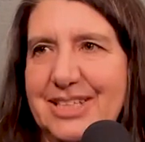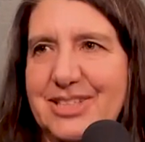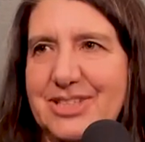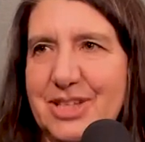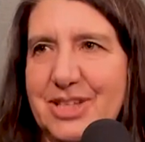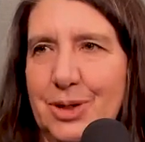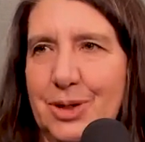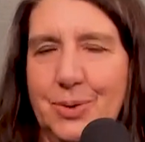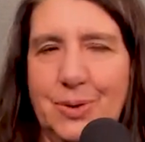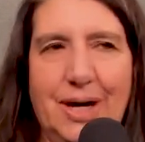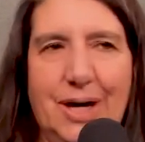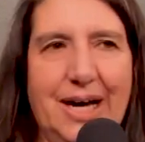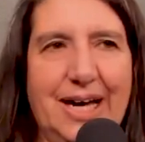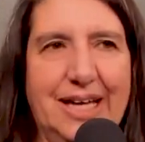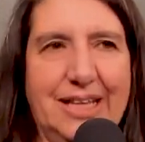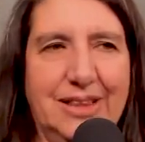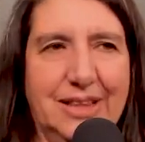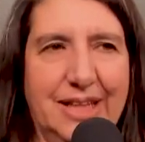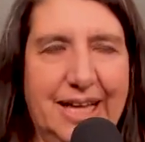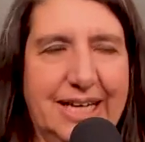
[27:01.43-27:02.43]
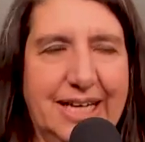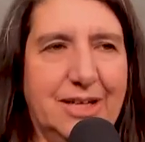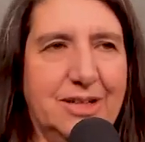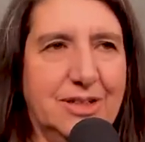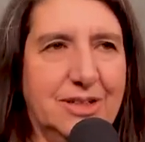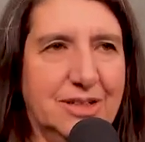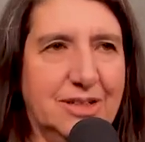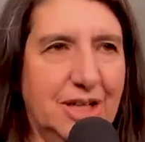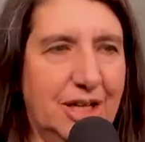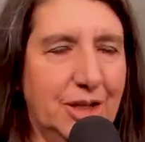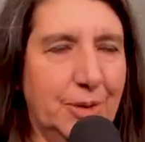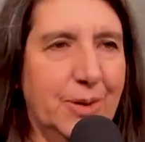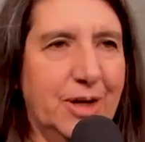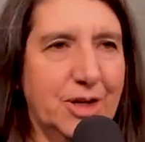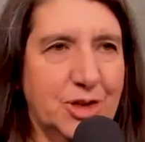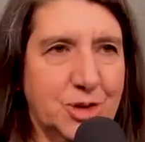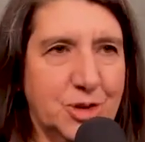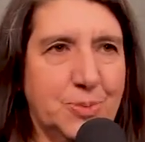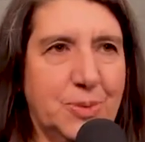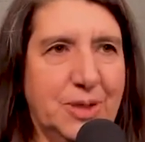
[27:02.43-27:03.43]
so I'd like Colorado
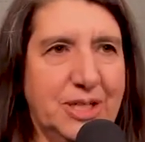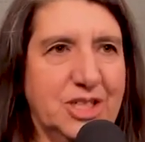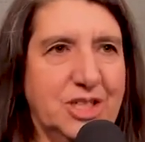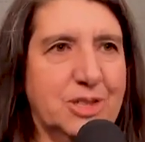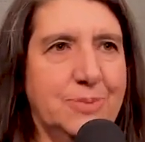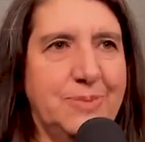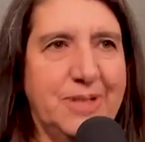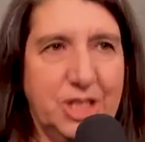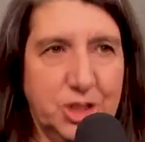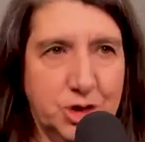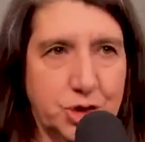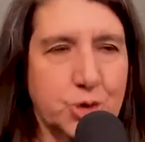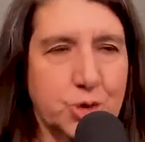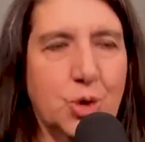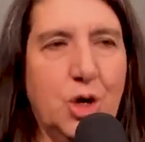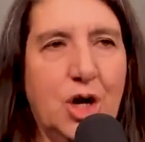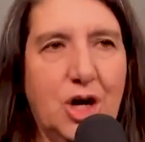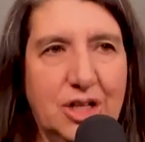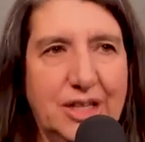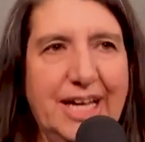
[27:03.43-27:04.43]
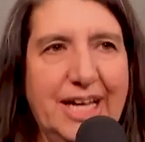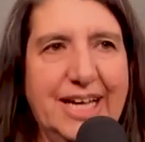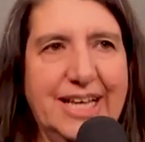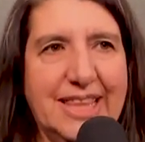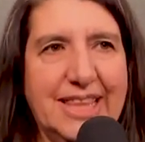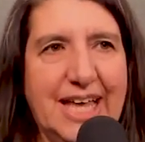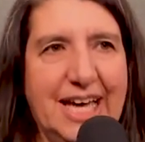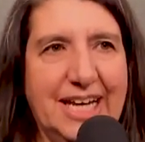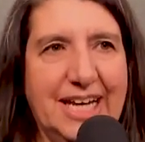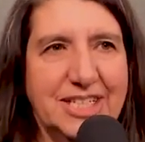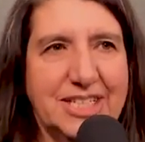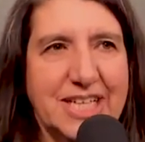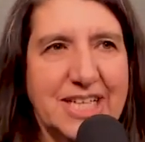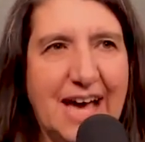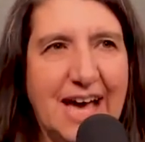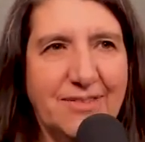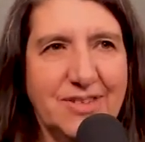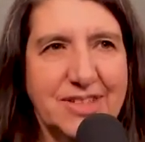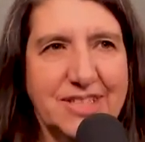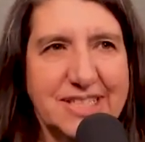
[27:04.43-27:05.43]
Springs to be a draw like that and to
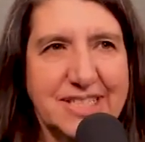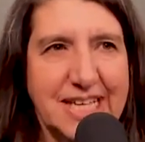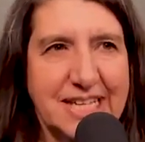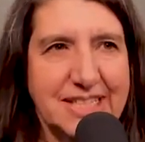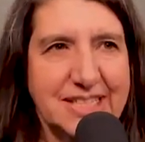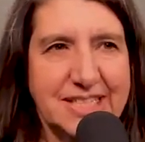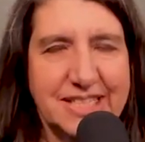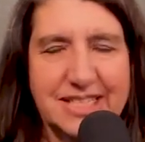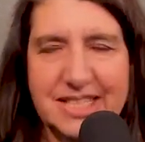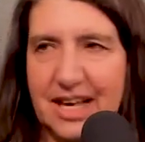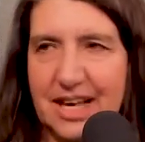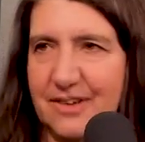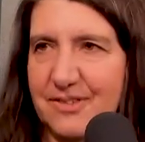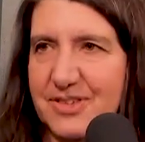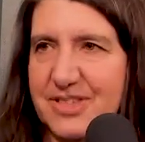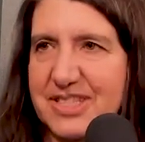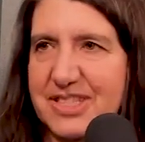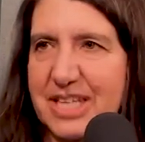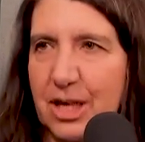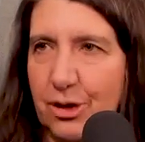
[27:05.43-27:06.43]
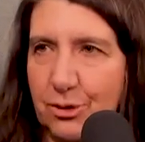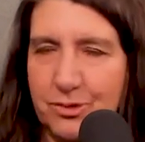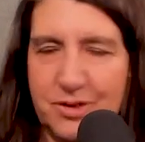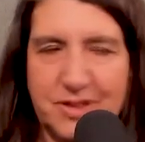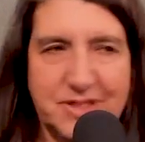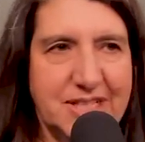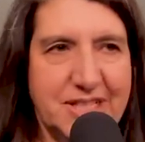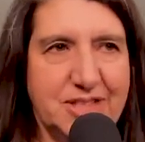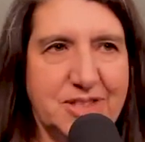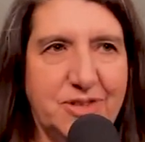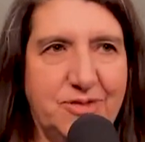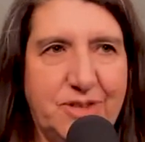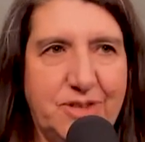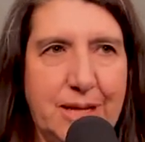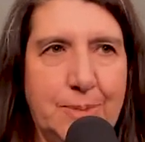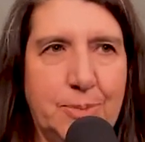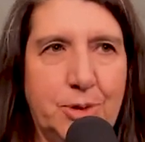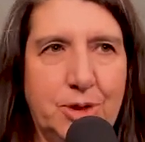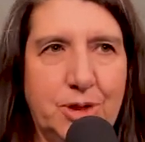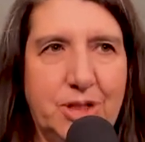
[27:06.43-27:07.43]
have a sense of self, a sense of
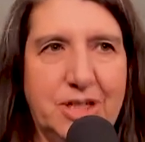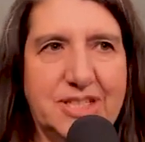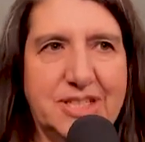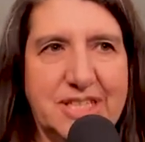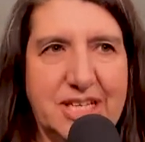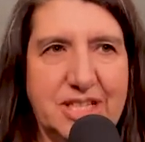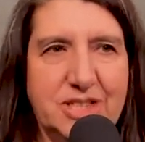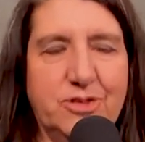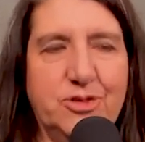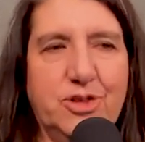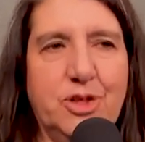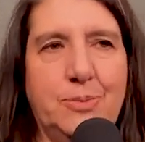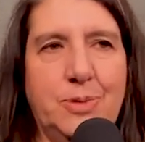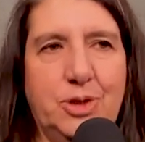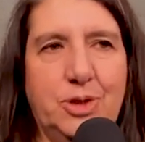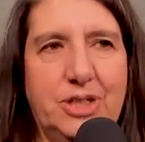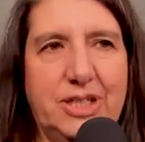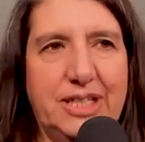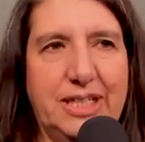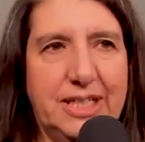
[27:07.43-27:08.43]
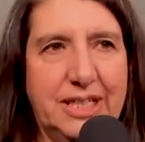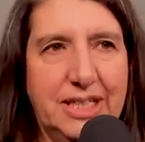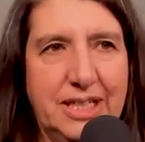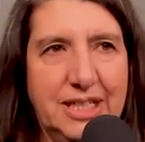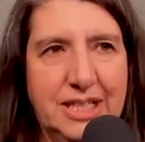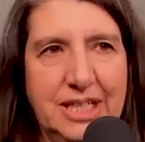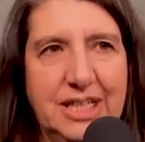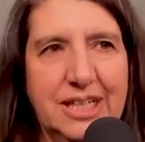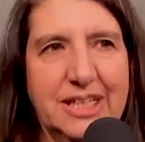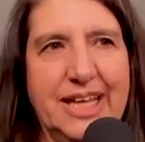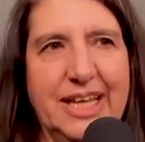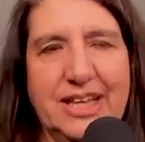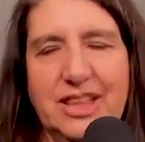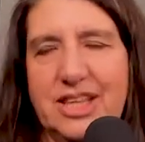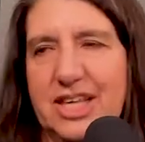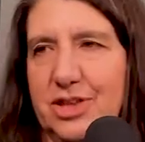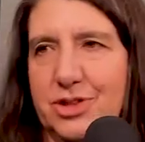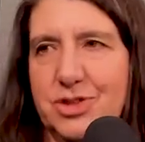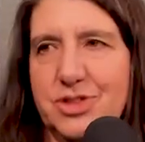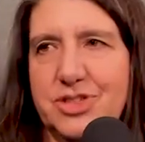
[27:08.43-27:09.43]
neighborhood, a sense of community like
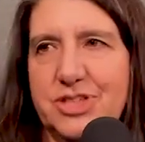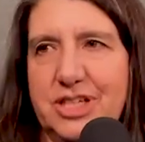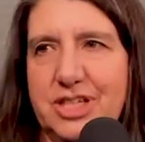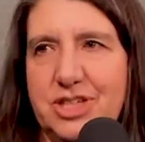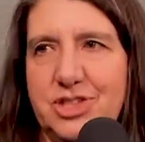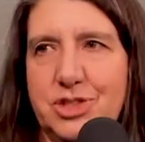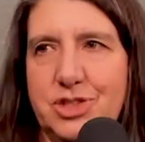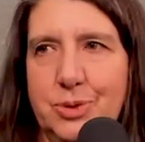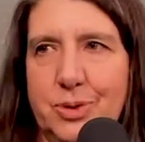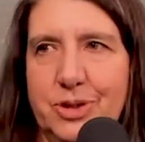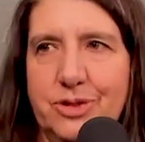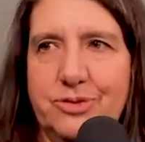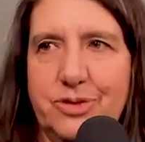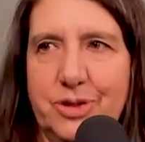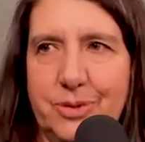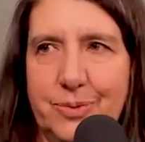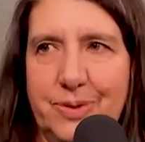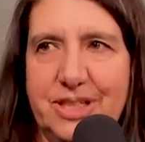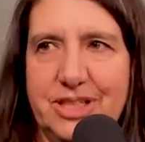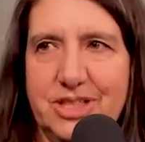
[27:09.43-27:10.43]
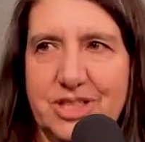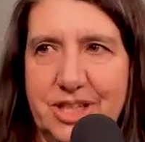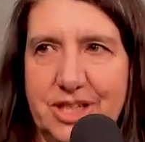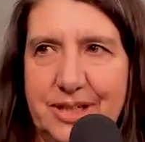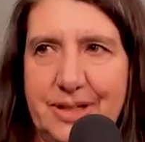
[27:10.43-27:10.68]
the other cities do on the Front Range.